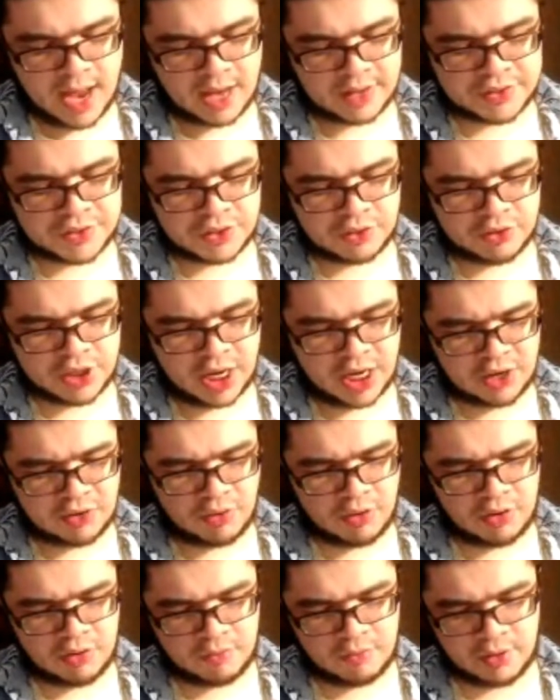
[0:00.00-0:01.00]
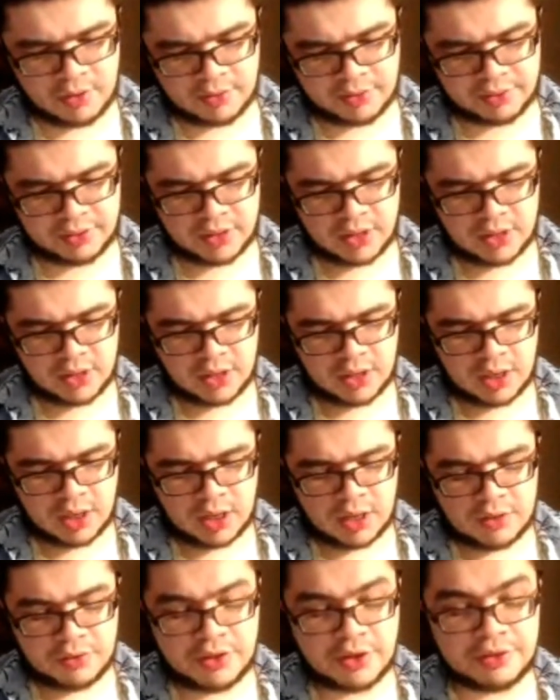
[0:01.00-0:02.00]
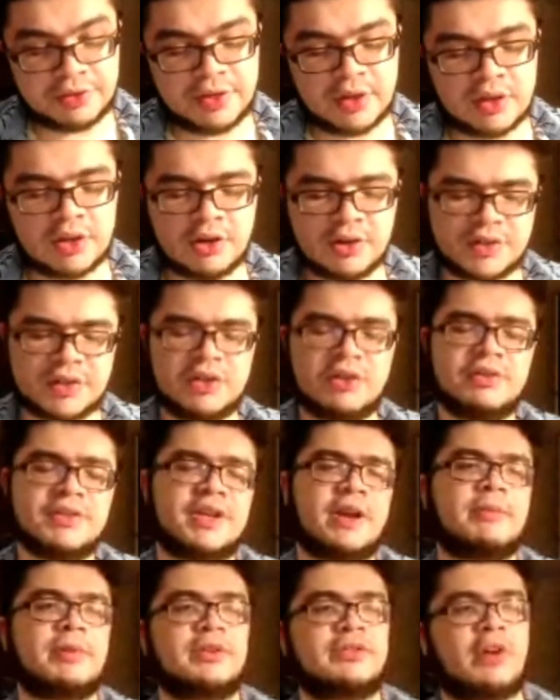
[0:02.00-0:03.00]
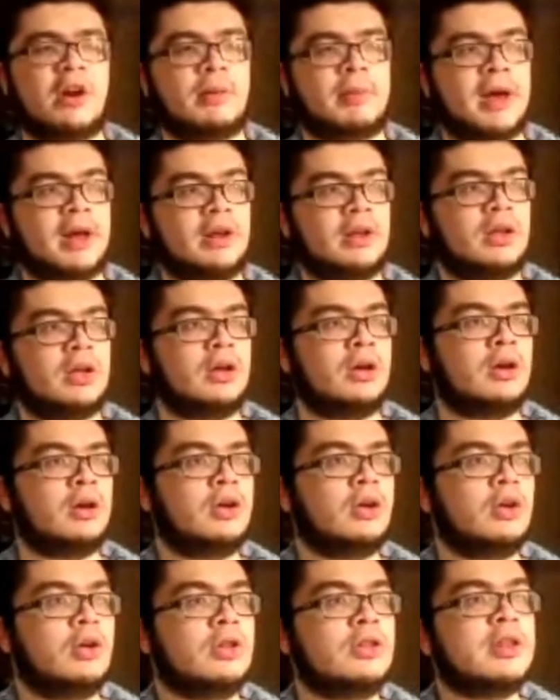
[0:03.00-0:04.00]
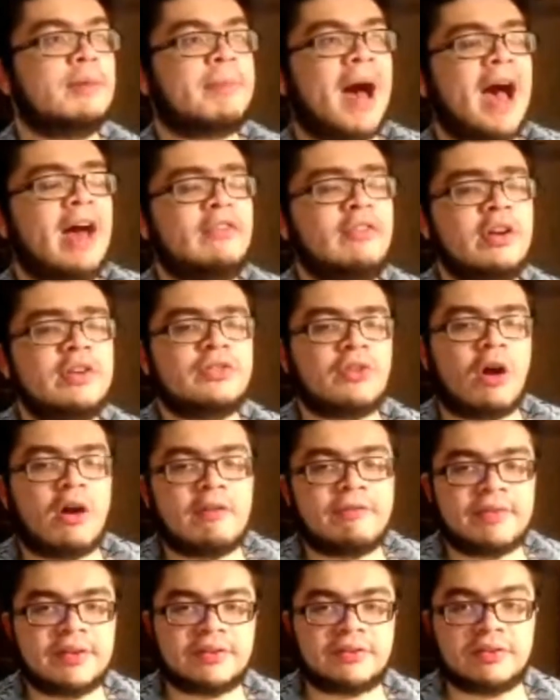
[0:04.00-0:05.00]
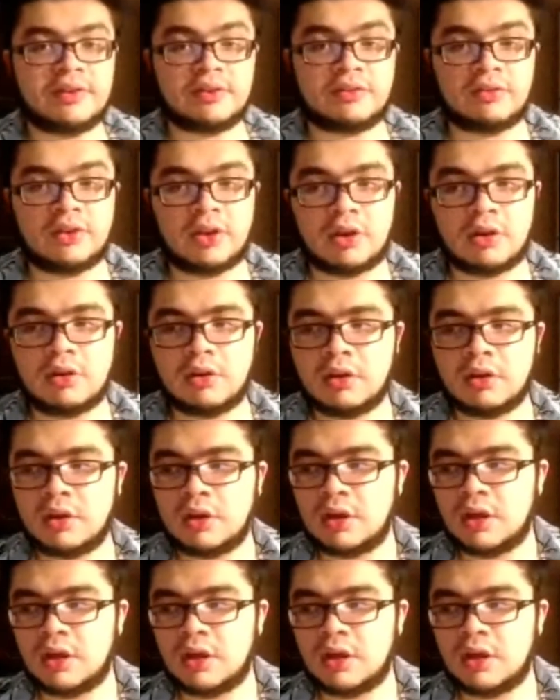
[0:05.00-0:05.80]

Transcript: So Jake Cronenworth, here's how I'm going to talk about it. The Padres offense this year,